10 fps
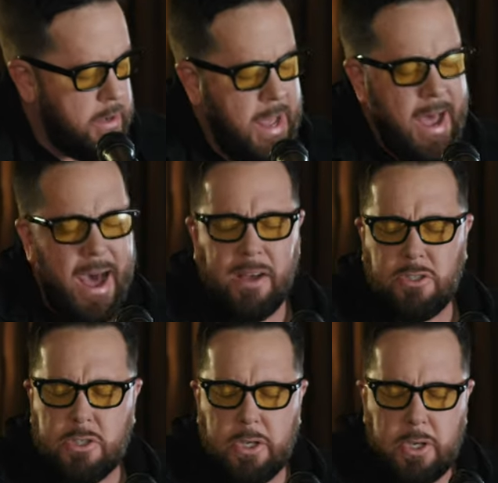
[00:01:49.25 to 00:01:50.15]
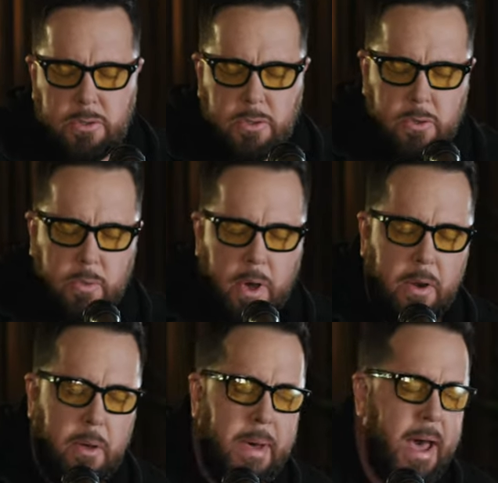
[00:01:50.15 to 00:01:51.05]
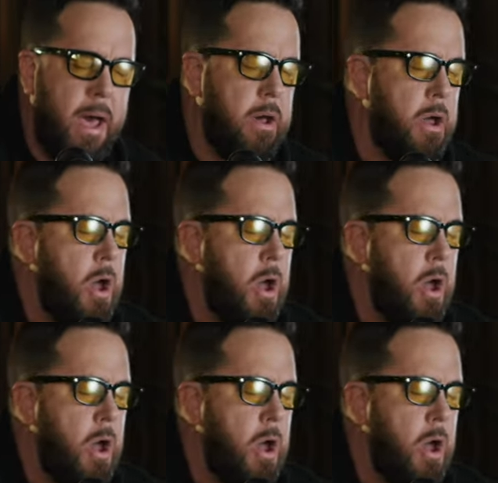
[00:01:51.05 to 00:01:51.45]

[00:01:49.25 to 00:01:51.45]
Now she's one of my